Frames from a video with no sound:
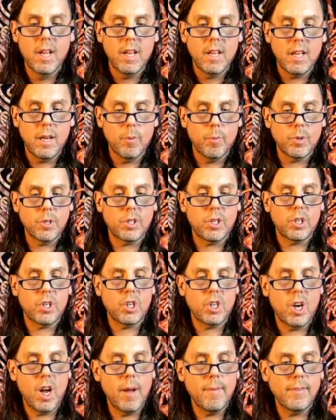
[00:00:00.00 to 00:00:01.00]
It was the
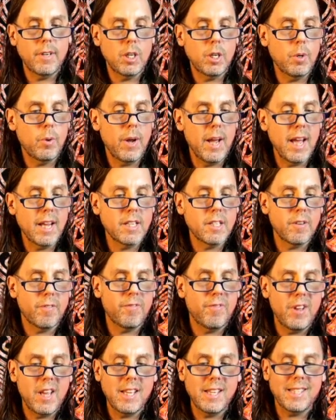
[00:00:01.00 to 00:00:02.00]
shaman who had to
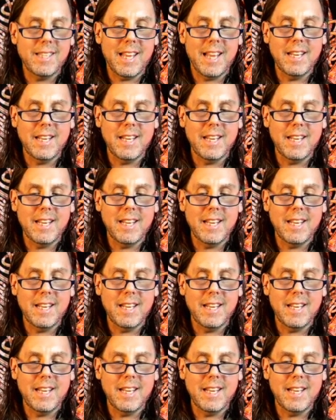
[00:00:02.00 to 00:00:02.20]
face